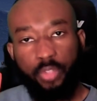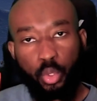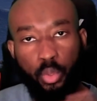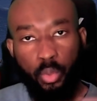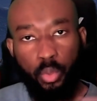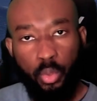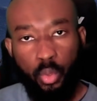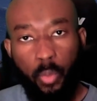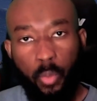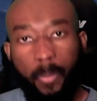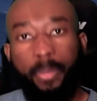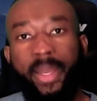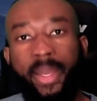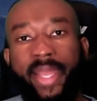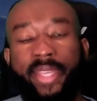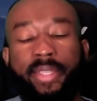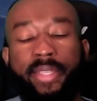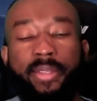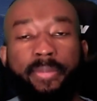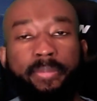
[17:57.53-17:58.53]
two
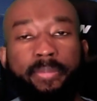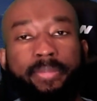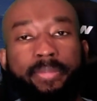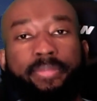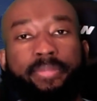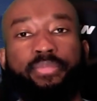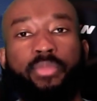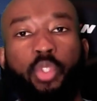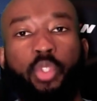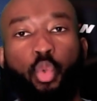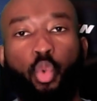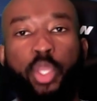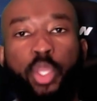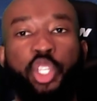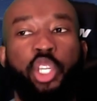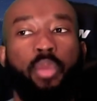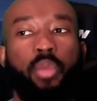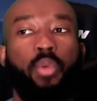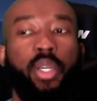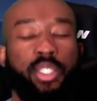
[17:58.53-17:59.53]
plane, which he
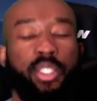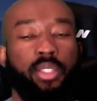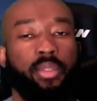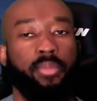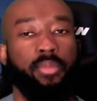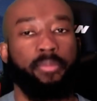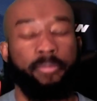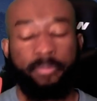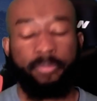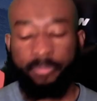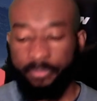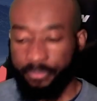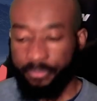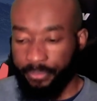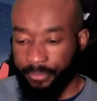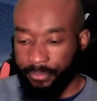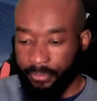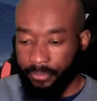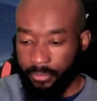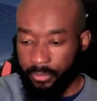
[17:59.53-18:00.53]
was.
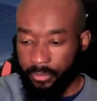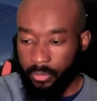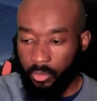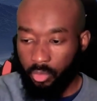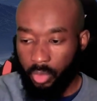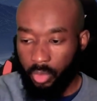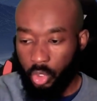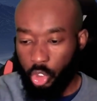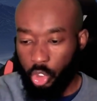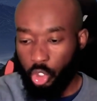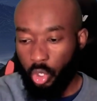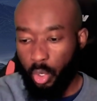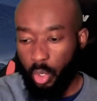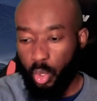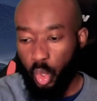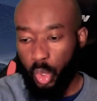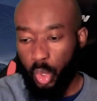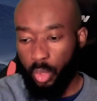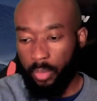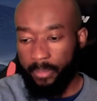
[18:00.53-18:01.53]
So